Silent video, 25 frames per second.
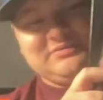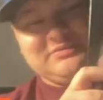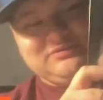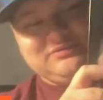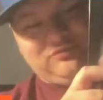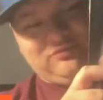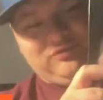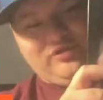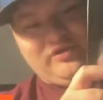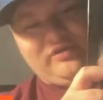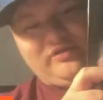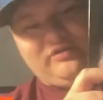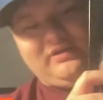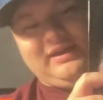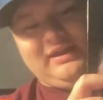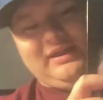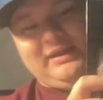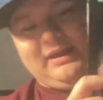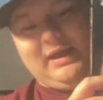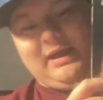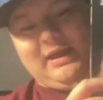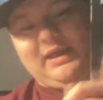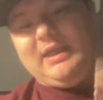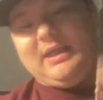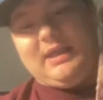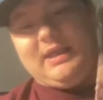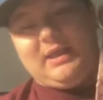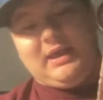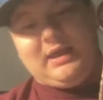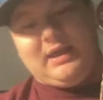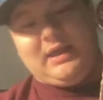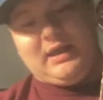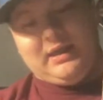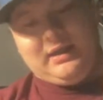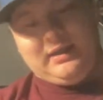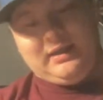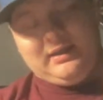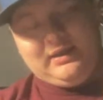was really.
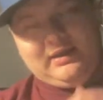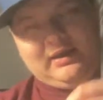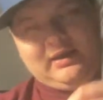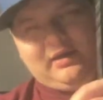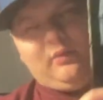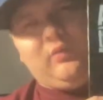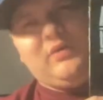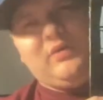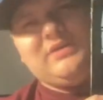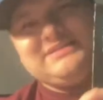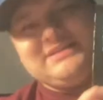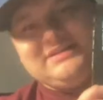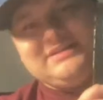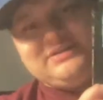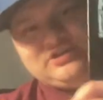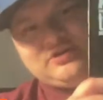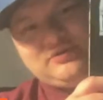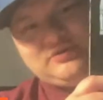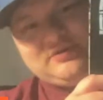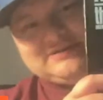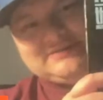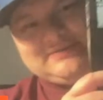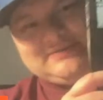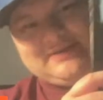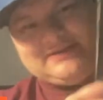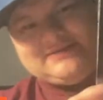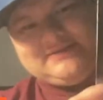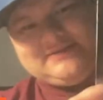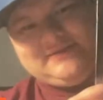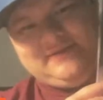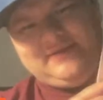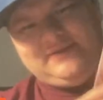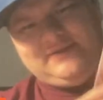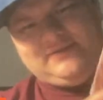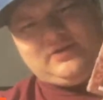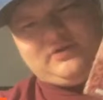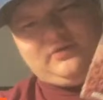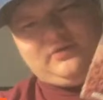It wasn't too expensive
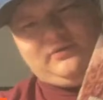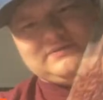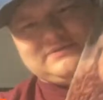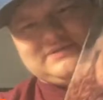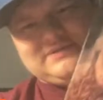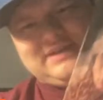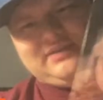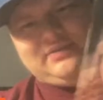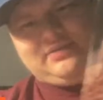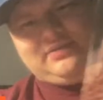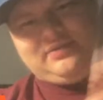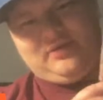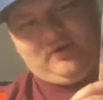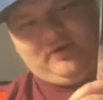either. It was like